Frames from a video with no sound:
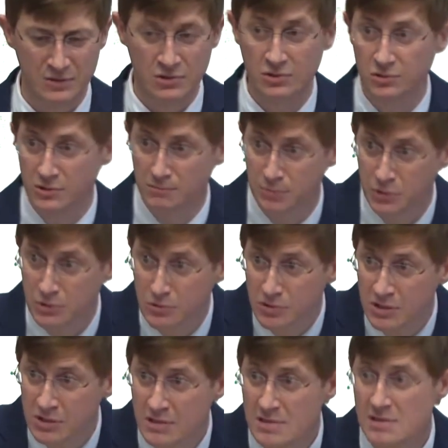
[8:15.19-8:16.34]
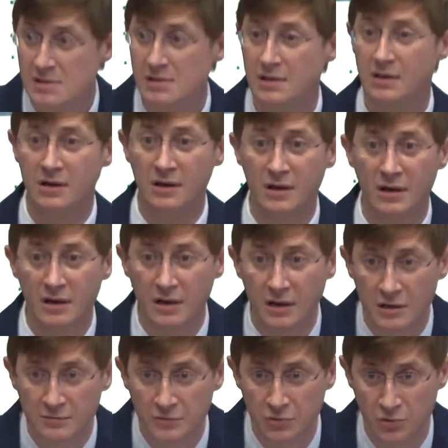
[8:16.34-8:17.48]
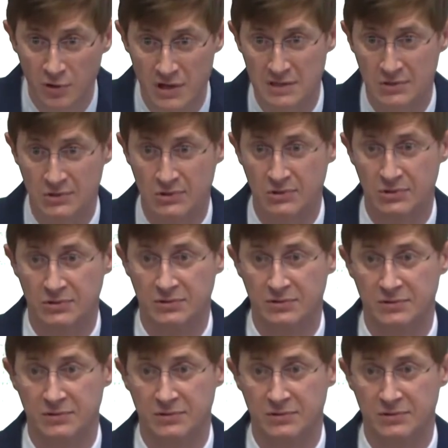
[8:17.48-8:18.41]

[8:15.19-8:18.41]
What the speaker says: to the beauty of grace.